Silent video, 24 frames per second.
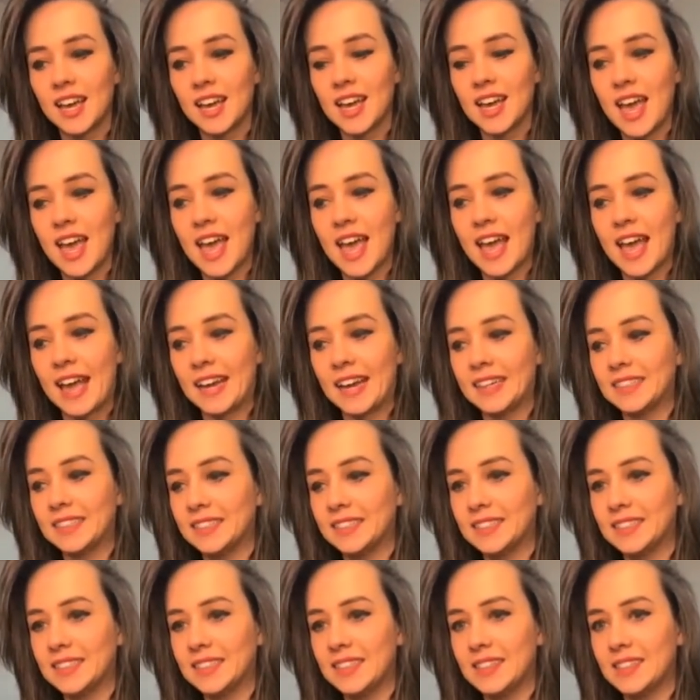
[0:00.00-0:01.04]
and
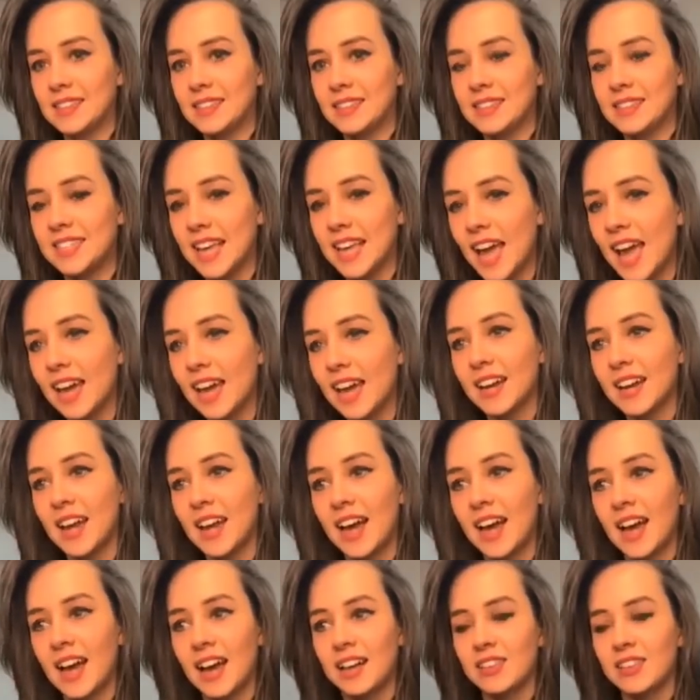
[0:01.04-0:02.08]
then
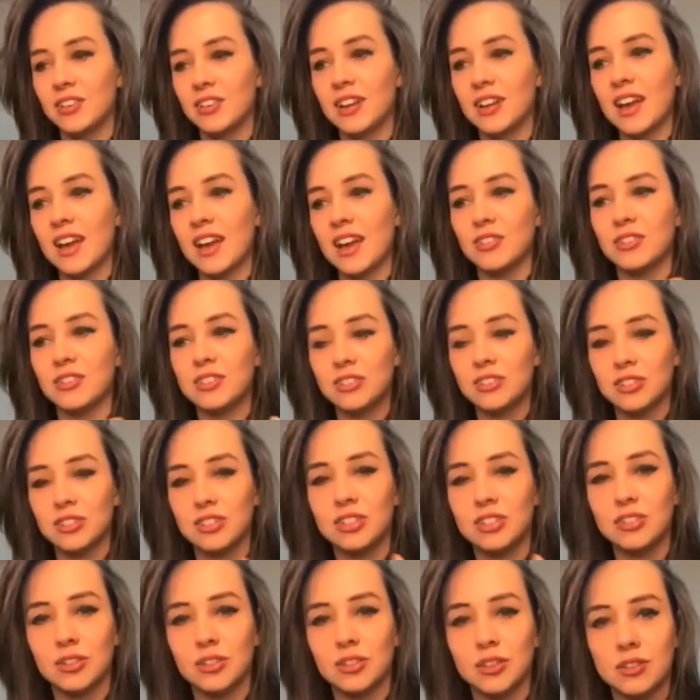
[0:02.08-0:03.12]
you
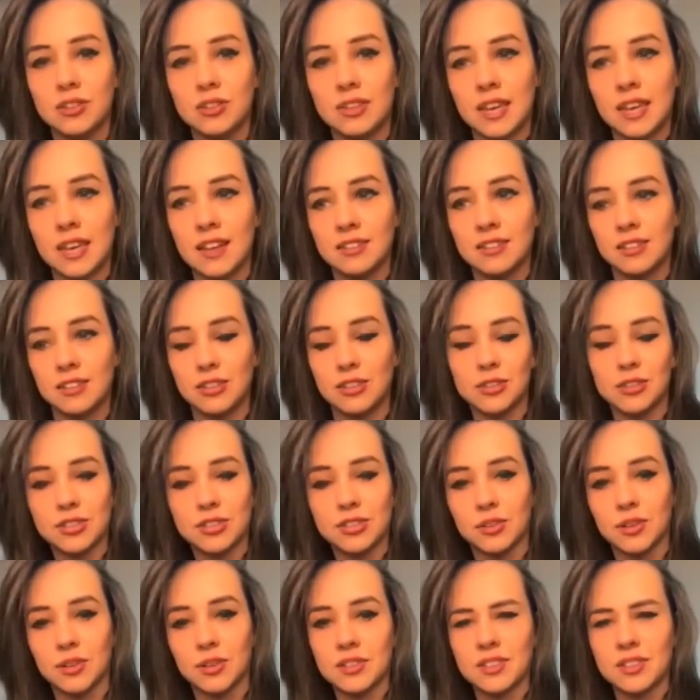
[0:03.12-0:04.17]
need to get used
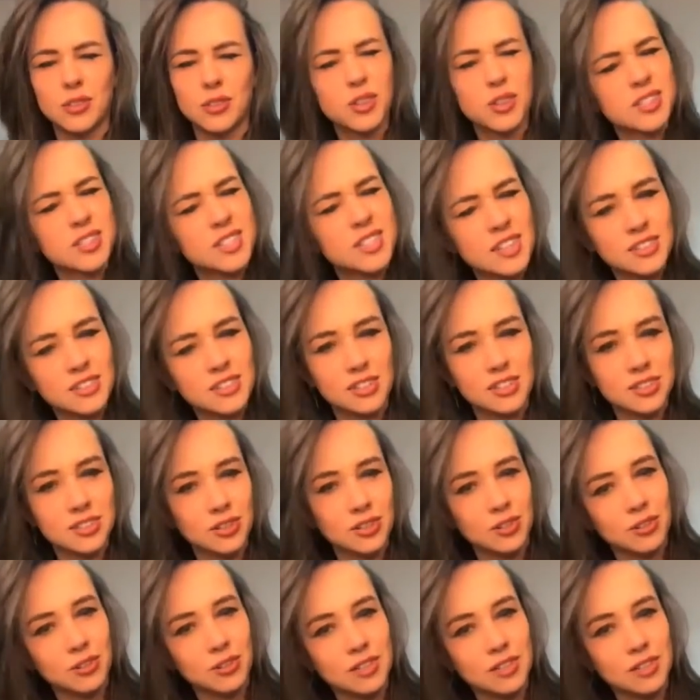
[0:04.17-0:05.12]
to it. You need to